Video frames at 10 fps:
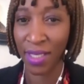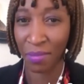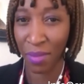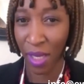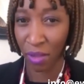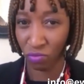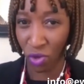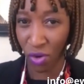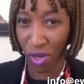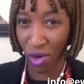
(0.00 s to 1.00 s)
I'm like,
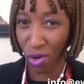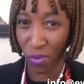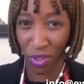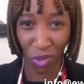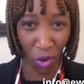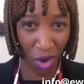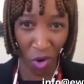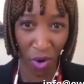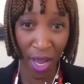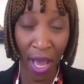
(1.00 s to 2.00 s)
okay, God, what's going
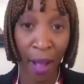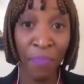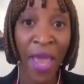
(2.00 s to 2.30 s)
on here?